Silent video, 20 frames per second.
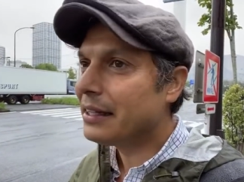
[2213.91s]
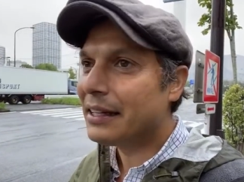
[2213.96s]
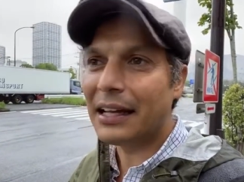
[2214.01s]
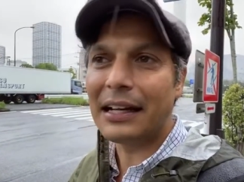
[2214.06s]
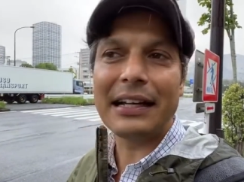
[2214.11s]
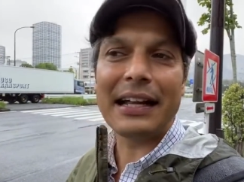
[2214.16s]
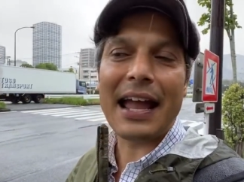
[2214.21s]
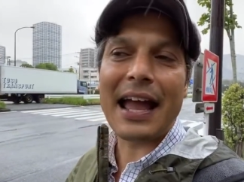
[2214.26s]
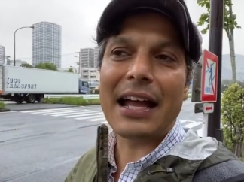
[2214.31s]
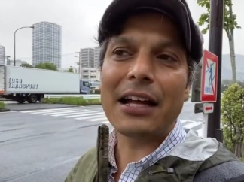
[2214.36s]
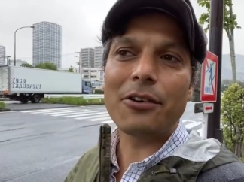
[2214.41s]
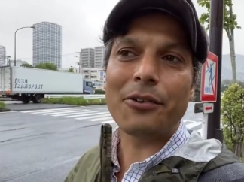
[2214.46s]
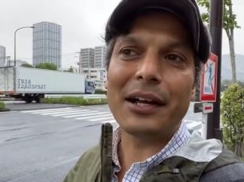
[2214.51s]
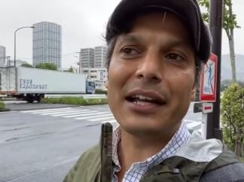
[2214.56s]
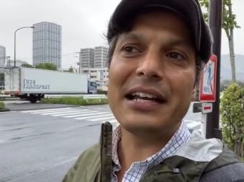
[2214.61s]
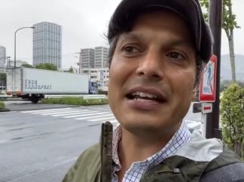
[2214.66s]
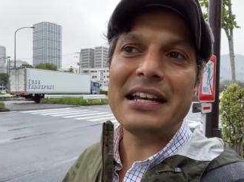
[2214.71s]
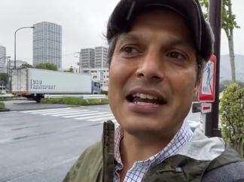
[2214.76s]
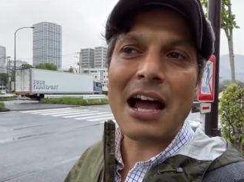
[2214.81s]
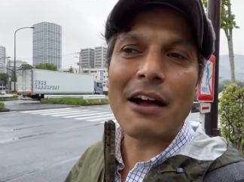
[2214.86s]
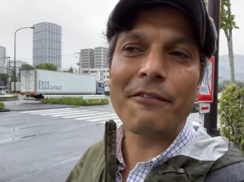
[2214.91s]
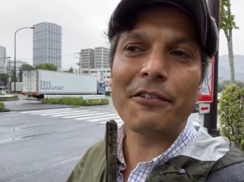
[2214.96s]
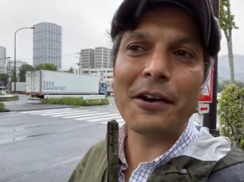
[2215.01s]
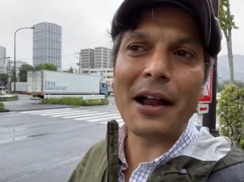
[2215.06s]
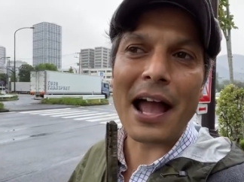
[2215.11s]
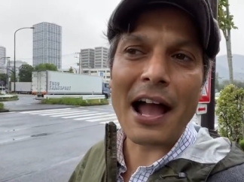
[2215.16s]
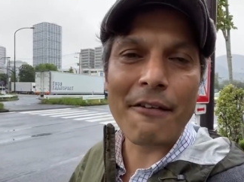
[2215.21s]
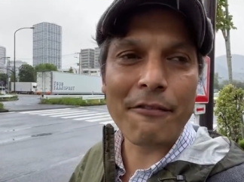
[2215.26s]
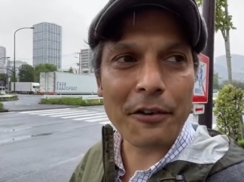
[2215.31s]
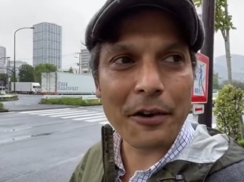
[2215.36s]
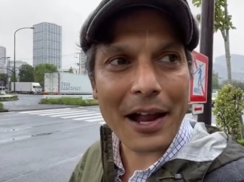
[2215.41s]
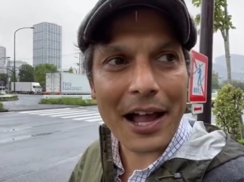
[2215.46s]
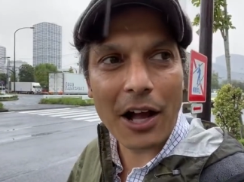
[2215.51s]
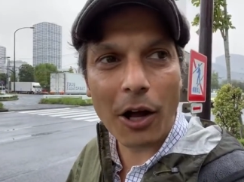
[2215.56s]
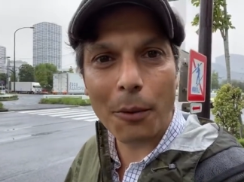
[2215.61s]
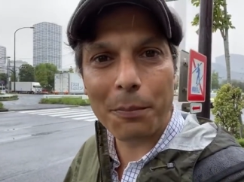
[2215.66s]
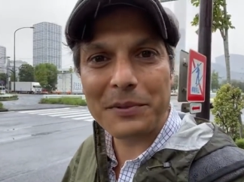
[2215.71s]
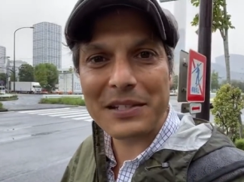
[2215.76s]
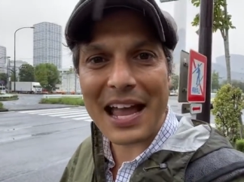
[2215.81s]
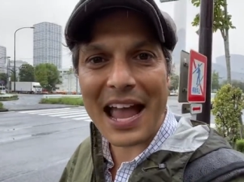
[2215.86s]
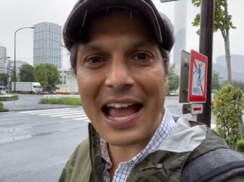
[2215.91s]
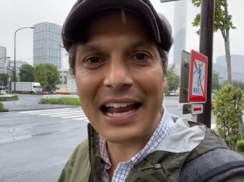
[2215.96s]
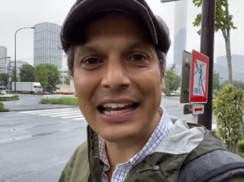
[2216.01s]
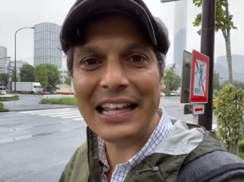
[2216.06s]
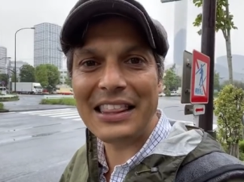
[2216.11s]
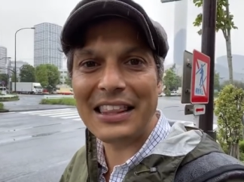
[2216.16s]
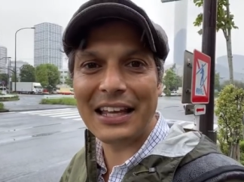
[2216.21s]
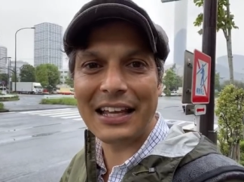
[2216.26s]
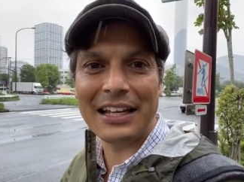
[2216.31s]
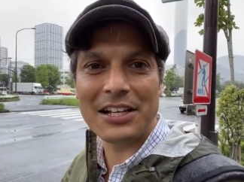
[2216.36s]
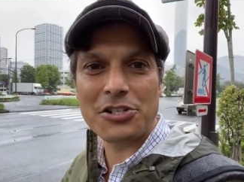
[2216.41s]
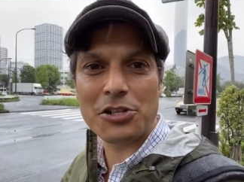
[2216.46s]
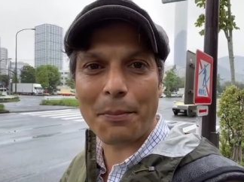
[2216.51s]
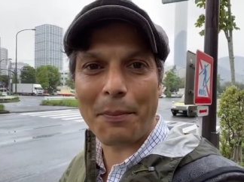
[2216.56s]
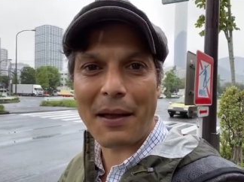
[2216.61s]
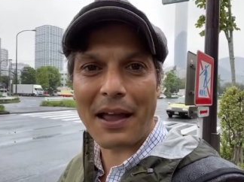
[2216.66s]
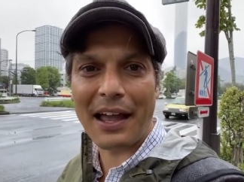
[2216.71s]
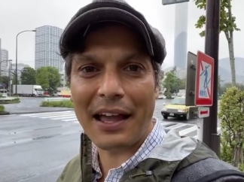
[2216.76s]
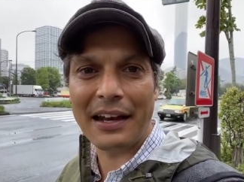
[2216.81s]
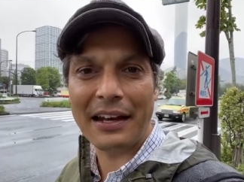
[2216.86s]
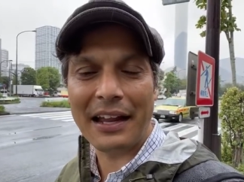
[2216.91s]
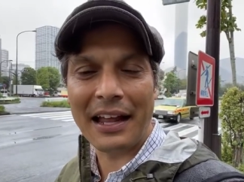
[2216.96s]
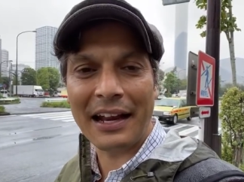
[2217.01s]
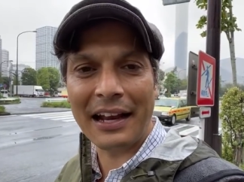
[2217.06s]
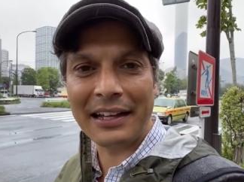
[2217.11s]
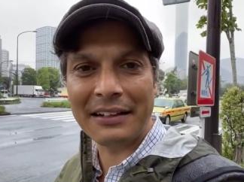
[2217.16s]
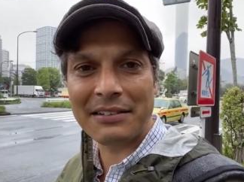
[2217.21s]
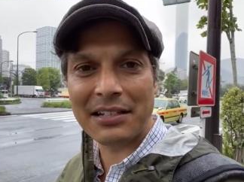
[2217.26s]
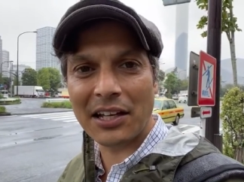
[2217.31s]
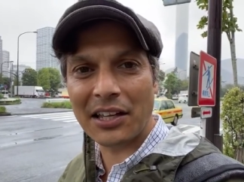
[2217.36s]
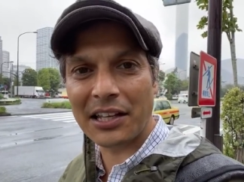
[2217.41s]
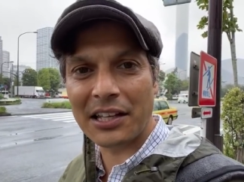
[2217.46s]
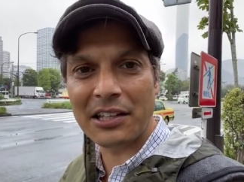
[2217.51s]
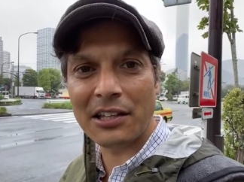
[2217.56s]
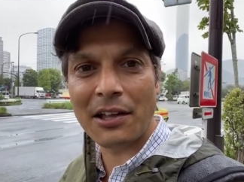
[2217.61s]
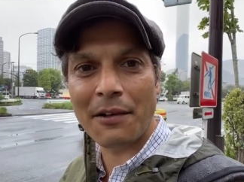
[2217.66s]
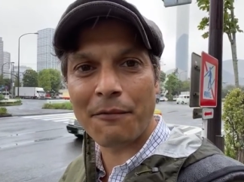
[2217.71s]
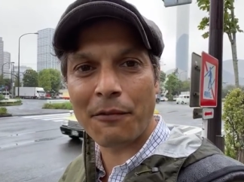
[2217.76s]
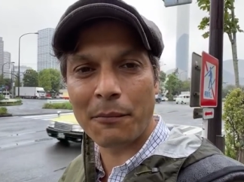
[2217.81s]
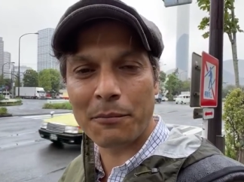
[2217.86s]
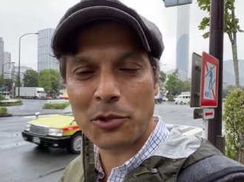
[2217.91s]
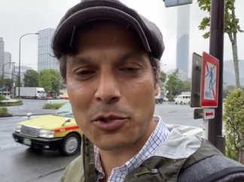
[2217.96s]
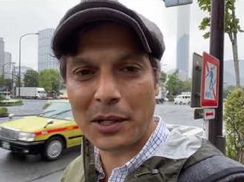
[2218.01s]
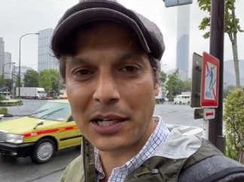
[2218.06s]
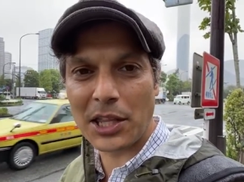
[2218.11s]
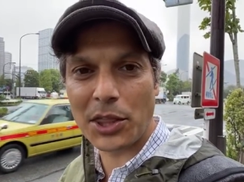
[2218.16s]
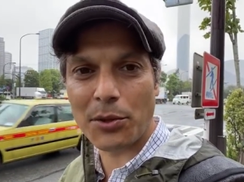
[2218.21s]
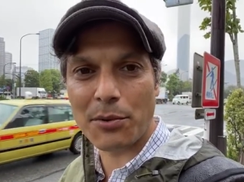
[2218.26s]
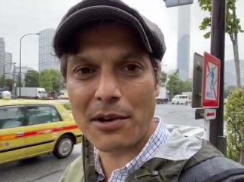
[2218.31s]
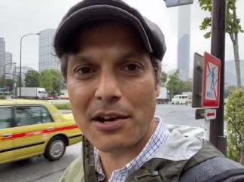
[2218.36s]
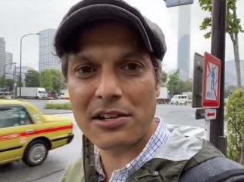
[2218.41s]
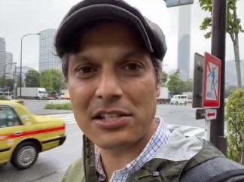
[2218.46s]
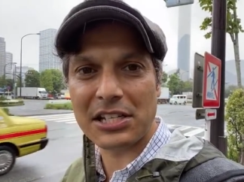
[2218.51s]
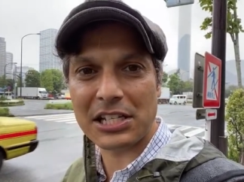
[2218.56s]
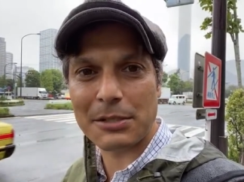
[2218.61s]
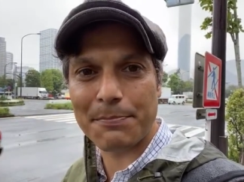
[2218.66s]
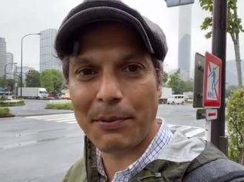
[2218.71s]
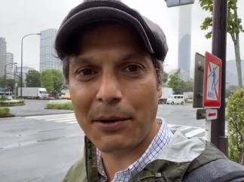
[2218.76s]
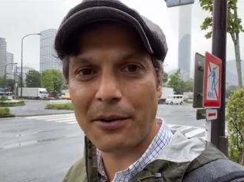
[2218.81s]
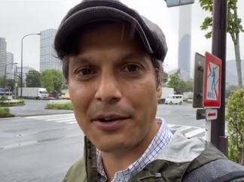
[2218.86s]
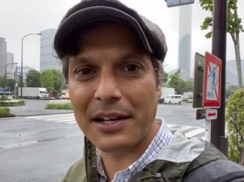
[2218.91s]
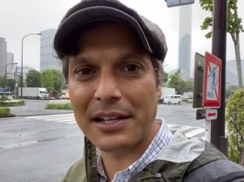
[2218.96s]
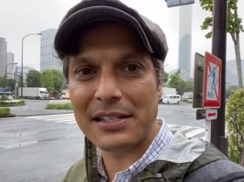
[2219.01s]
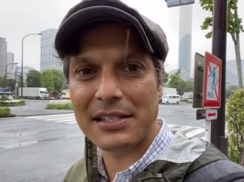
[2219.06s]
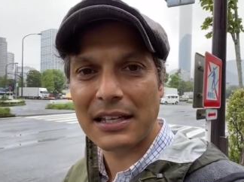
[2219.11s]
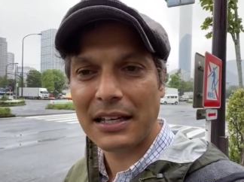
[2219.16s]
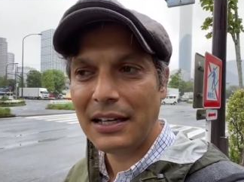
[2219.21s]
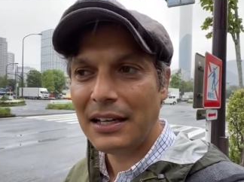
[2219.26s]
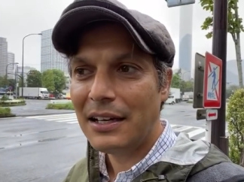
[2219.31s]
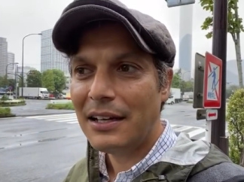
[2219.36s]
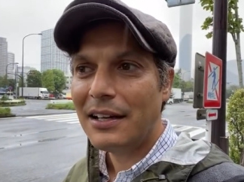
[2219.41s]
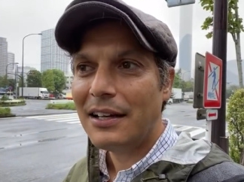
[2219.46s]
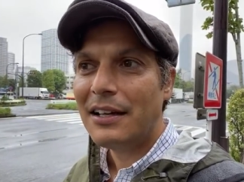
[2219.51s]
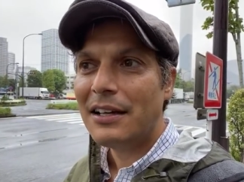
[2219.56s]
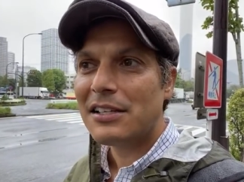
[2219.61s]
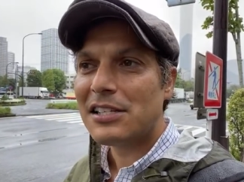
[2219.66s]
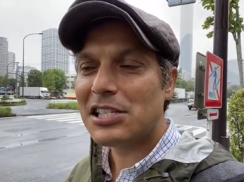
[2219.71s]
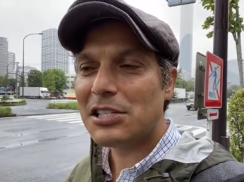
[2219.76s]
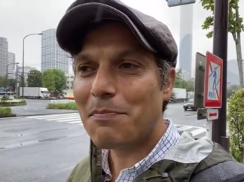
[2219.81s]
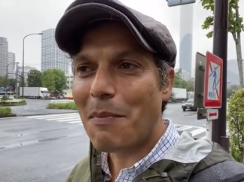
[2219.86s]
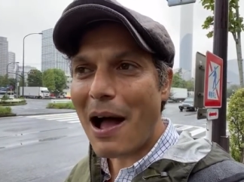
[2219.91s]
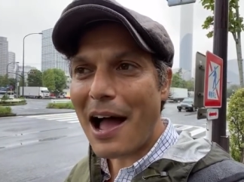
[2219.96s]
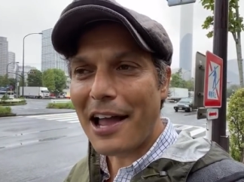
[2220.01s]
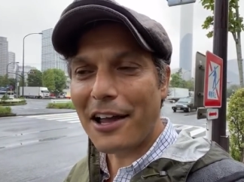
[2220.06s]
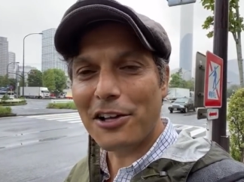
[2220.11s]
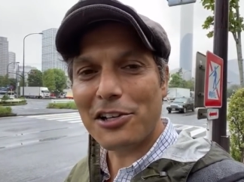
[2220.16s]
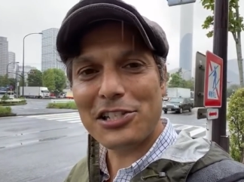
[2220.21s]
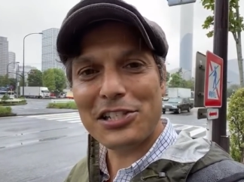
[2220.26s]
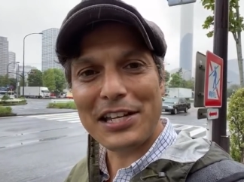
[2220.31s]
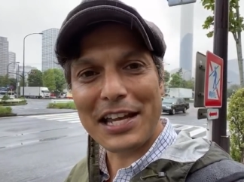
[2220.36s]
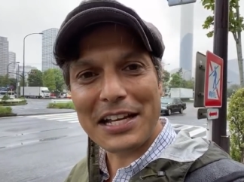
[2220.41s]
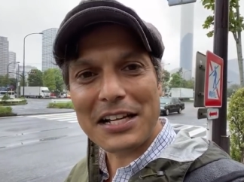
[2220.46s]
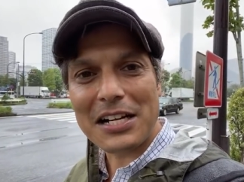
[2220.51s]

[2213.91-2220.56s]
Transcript: Getting angry never ever helped anything in Japan. And I'm telling you that from 23 years experience. Smile, stay